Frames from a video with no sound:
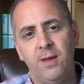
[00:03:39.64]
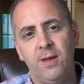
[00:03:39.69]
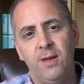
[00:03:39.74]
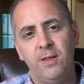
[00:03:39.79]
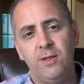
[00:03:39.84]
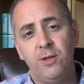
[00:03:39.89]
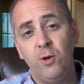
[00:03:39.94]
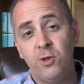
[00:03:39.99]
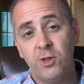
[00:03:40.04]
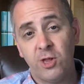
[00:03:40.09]

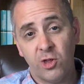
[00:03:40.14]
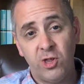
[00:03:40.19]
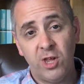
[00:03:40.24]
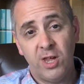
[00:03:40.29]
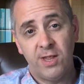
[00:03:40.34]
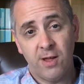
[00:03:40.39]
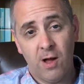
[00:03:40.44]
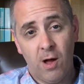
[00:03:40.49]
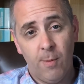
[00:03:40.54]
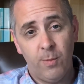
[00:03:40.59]
Two such
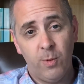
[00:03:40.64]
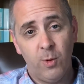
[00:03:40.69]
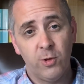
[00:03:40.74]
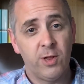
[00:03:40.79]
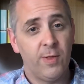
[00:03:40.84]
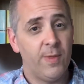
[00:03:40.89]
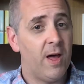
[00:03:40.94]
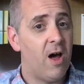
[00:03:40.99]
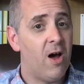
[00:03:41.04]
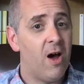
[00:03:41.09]

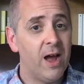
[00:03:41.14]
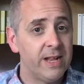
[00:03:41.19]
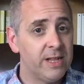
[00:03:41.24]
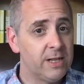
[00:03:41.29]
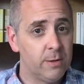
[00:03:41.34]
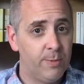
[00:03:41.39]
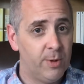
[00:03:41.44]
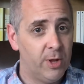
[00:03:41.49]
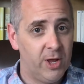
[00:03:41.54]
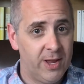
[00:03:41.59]
examples are the
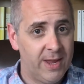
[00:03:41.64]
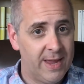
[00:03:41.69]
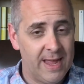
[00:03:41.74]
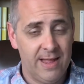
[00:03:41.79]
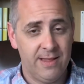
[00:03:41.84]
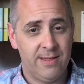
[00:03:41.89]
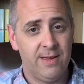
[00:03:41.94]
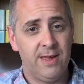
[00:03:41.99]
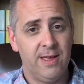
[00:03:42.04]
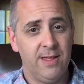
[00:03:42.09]
Heidelberg
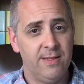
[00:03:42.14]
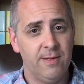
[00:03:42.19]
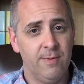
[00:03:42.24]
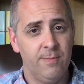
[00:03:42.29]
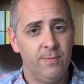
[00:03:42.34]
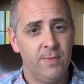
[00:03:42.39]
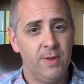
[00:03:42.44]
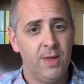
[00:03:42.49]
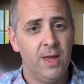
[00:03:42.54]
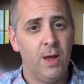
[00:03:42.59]

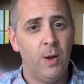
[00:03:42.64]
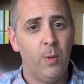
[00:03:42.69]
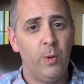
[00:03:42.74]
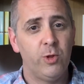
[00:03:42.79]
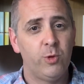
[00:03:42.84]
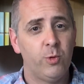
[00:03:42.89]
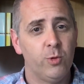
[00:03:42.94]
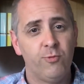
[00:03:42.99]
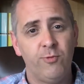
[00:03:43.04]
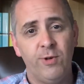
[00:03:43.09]
Catechism,
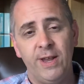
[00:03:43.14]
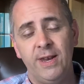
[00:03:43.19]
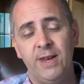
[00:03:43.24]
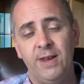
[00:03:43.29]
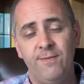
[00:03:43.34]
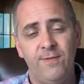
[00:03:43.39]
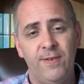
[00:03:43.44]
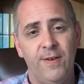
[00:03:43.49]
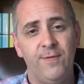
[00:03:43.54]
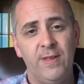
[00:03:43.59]
which was written
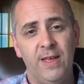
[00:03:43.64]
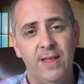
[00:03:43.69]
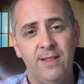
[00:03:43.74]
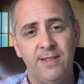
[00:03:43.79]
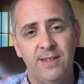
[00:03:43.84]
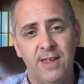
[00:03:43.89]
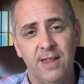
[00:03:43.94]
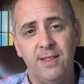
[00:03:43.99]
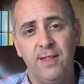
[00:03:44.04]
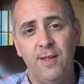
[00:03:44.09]
in
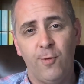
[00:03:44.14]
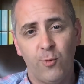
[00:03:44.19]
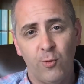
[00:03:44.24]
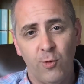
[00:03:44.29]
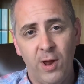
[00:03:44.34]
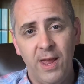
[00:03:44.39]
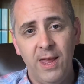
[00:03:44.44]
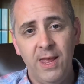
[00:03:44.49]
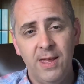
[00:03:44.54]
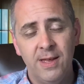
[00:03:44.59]

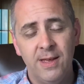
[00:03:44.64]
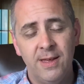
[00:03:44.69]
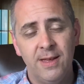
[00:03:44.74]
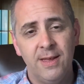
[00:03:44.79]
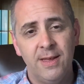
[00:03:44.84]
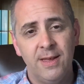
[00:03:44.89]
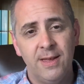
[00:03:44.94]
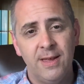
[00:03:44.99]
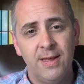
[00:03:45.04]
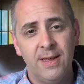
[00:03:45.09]
1563,
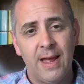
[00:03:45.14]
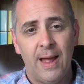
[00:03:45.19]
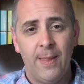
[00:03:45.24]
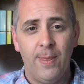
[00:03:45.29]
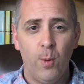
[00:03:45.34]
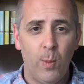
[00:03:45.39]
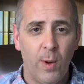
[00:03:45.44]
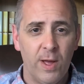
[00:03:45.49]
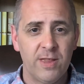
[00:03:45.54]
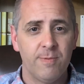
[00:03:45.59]
and
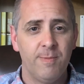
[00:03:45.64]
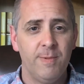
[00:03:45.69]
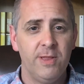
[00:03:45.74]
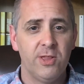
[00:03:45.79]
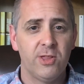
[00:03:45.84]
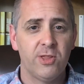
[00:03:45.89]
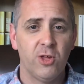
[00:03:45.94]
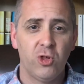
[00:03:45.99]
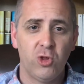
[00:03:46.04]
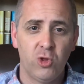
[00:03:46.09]
the
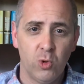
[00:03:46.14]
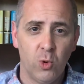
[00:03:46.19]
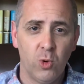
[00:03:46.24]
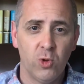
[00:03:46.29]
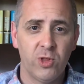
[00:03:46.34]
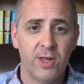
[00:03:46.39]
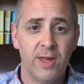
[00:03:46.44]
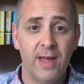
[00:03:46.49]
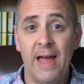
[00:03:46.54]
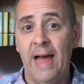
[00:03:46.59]
Westminster
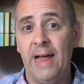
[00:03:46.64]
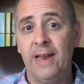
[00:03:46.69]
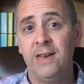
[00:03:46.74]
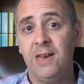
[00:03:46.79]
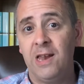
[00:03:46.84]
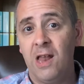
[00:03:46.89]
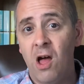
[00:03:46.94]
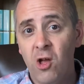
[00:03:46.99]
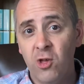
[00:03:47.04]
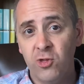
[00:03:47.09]
Shorter and
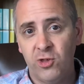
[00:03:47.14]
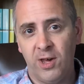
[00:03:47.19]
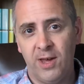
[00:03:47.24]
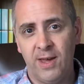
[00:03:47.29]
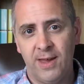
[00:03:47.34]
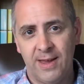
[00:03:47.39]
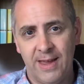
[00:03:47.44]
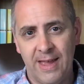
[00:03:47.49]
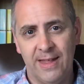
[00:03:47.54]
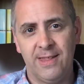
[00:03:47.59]

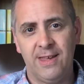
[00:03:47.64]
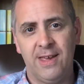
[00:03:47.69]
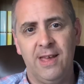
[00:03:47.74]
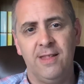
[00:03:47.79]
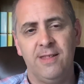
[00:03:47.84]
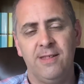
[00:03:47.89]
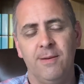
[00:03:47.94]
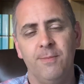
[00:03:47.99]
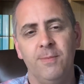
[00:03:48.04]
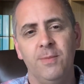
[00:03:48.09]
Larger
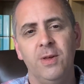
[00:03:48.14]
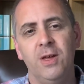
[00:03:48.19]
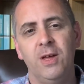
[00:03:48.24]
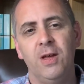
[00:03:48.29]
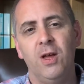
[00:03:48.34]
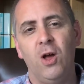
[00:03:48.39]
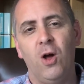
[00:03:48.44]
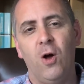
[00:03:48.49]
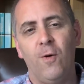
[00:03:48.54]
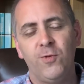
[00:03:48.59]
Catechism
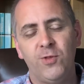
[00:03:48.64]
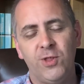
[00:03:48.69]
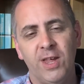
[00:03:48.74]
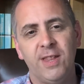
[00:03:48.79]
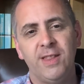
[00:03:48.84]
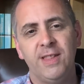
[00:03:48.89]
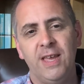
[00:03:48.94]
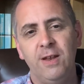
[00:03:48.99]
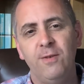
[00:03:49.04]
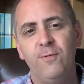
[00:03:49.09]
of
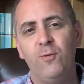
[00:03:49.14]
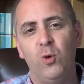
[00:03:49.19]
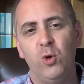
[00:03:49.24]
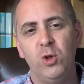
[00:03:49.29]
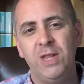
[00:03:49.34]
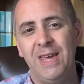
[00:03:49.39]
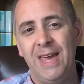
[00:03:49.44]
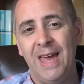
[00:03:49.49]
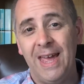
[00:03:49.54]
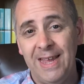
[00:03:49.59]

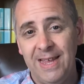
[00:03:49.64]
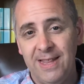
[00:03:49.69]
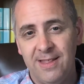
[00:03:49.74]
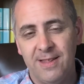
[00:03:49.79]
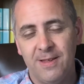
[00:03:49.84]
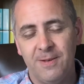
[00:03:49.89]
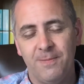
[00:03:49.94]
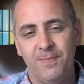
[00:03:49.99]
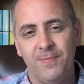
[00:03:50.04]
1648.